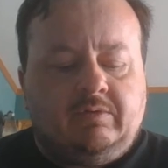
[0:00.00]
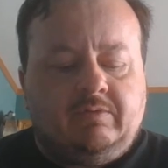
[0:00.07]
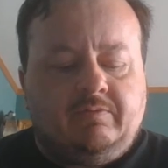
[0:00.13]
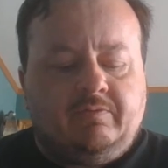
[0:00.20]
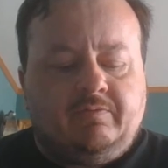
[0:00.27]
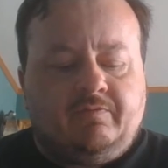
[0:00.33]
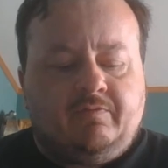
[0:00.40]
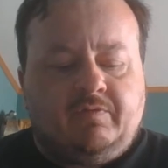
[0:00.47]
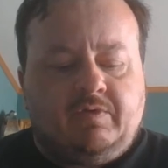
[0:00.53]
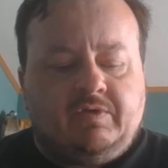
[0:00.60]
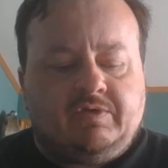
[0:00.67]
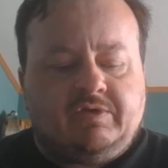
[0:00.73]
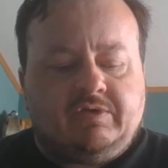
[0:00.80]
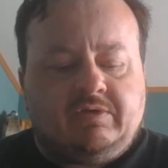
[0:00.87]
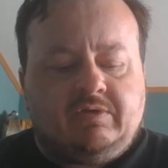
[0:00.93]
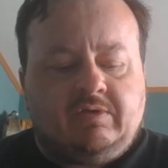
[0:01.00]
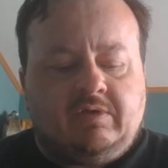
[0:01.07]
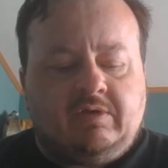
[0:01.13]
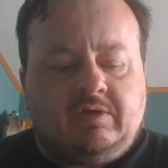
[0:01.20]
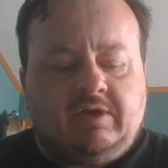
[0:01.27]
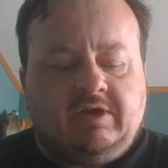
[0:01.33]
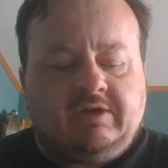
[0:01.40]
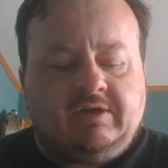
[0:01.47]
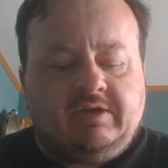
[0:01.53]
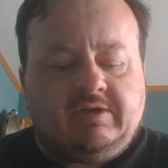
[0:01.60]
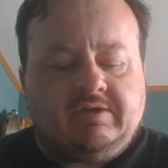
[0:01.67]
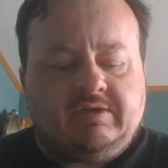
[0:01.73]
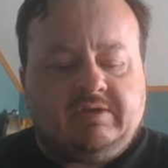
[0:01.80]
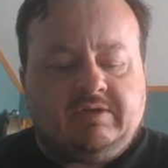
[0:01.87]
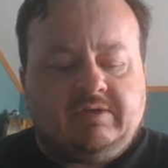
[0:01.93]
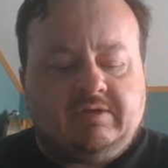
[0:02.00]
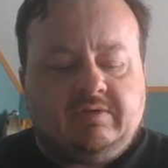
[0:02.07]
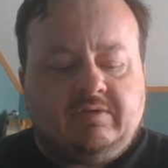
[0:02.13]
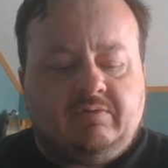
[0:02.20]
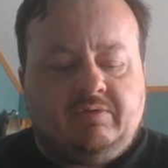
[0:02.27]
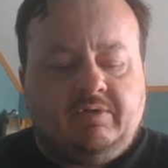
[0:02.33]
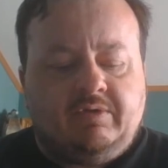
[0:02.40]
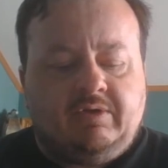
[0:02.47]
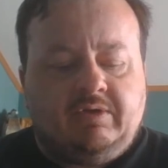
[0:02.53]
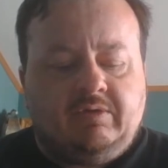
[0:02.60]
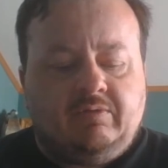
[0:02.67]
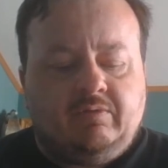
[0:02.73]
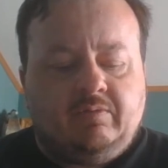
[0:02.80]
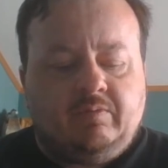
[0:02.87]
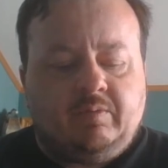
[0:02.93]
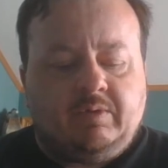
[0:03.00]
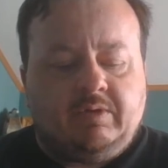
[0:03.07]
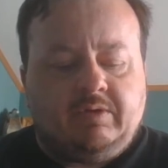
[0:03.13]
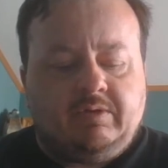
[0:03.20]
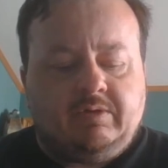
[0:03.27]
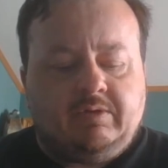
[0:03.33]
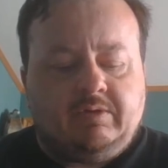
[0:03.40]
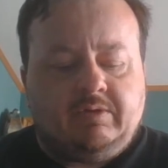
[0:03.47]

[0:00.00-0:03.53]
The first, I guess, a really good one,